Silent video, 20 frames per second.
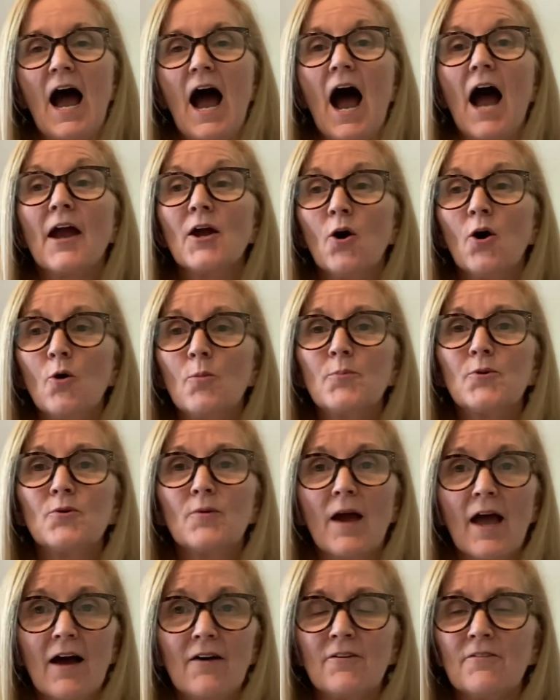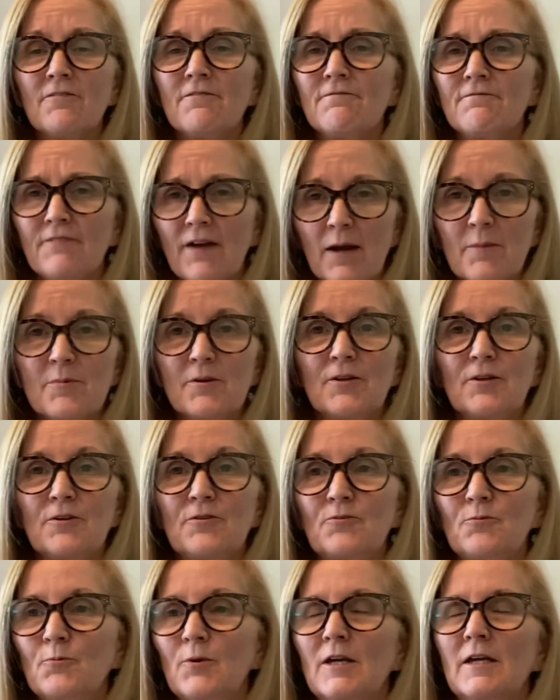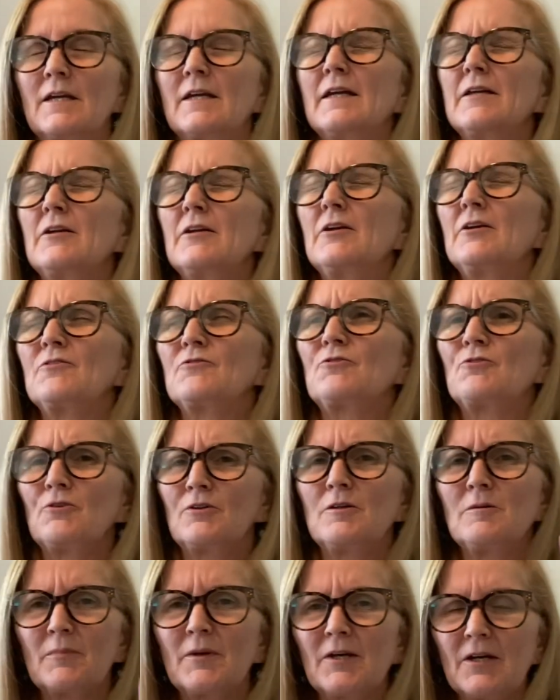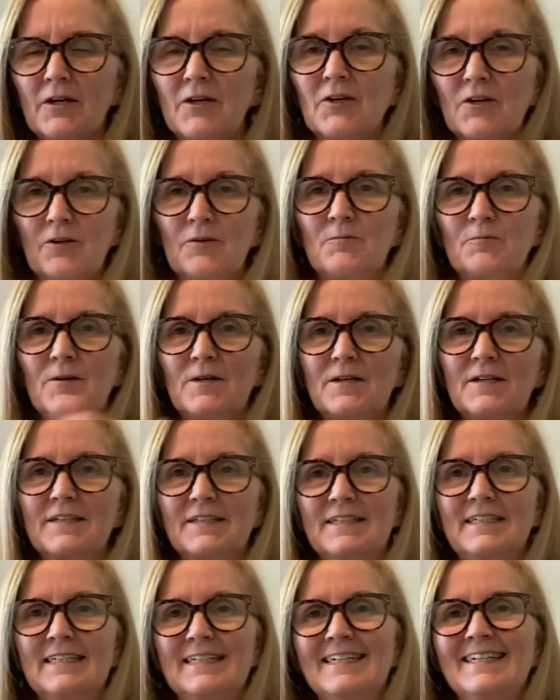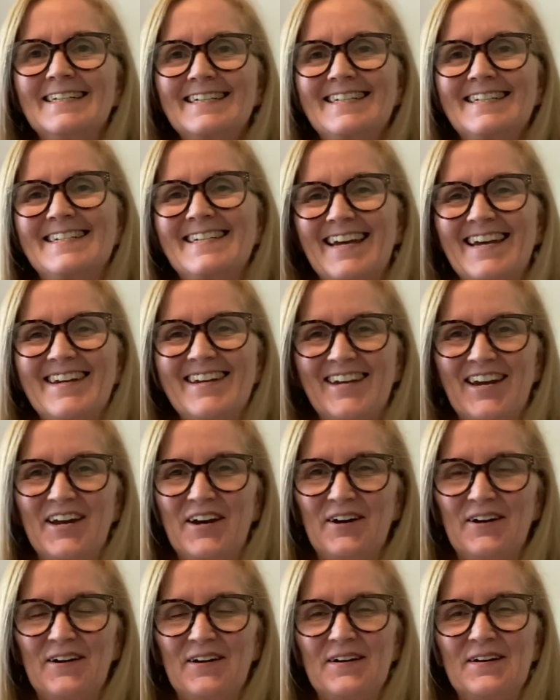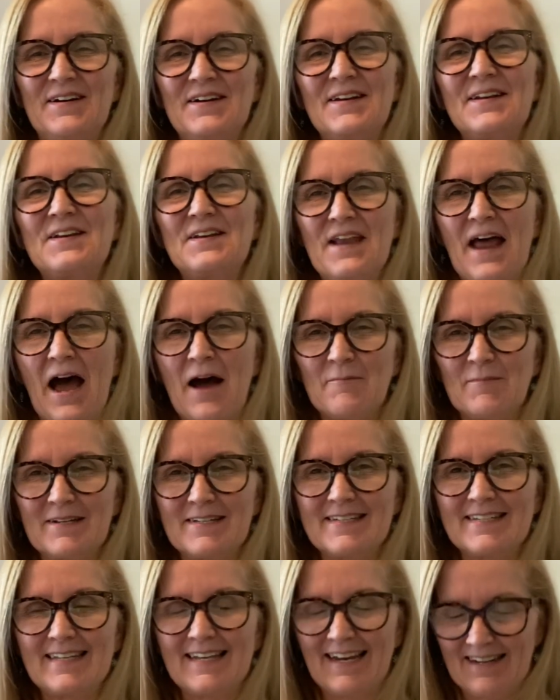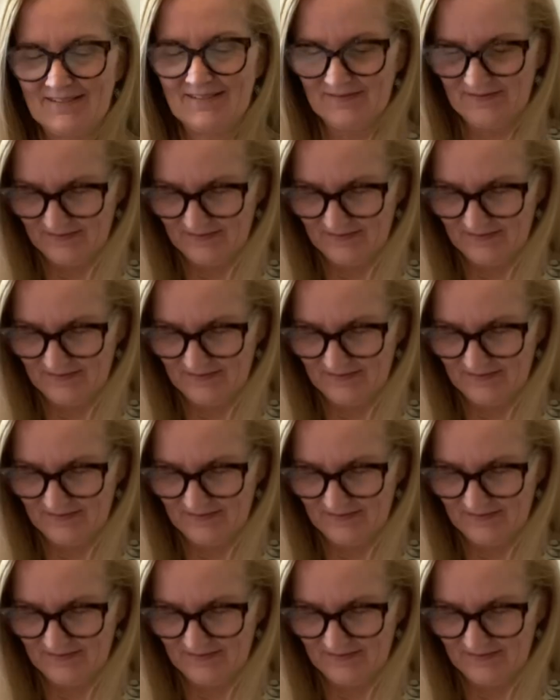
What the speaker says: I hope you have a fabulous week. It is going to be a good one. Take care. Namaste.